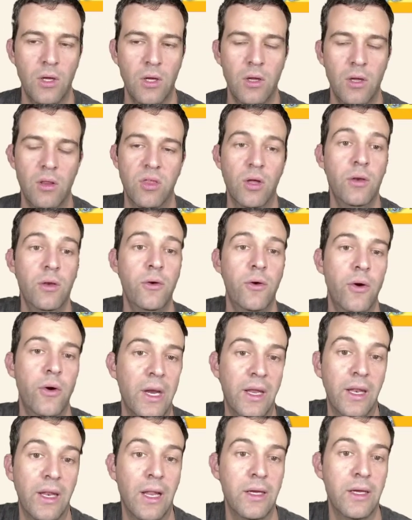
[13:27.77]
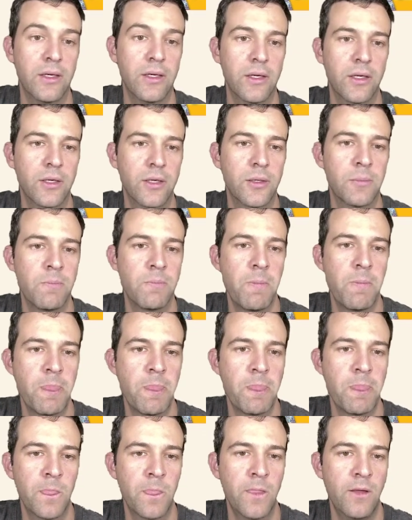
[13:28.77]
Thunder and lightning.
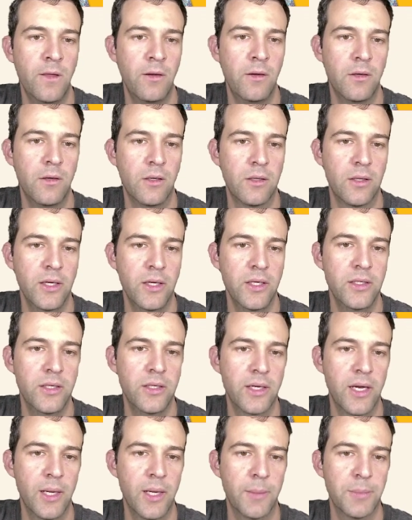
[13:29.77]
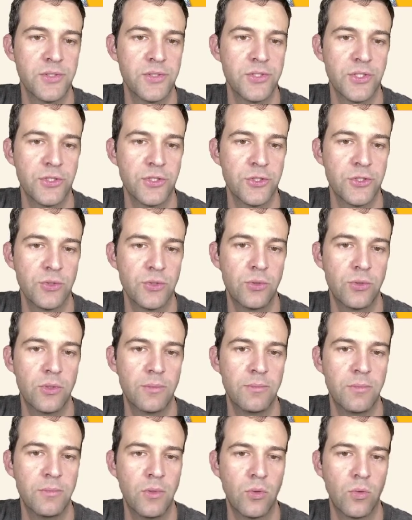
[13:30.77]
Lightning happens in a
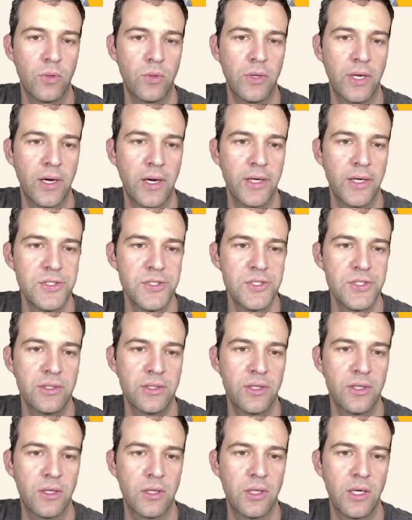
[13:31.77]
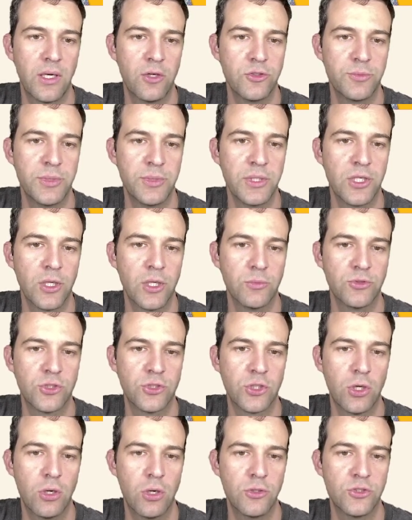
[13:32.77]
storm, when ice in the clouds becomes
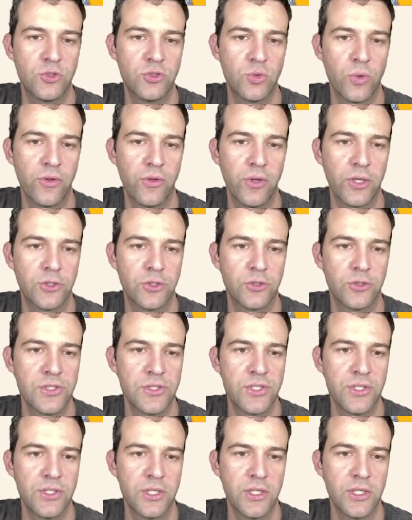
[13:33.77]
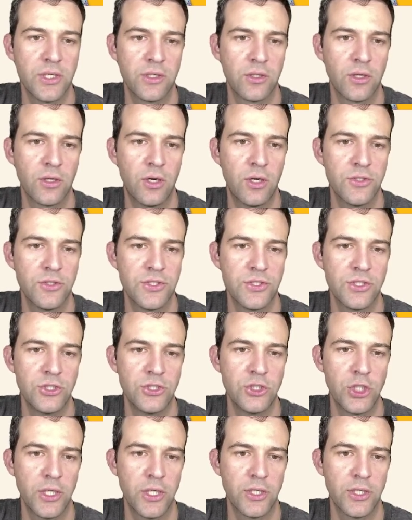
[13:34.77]
charged with electricity and causes a
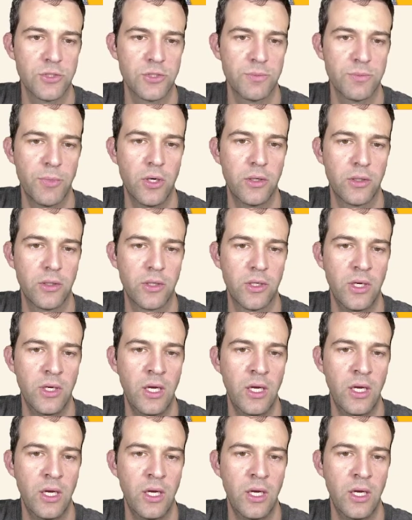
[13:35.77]
giant spark.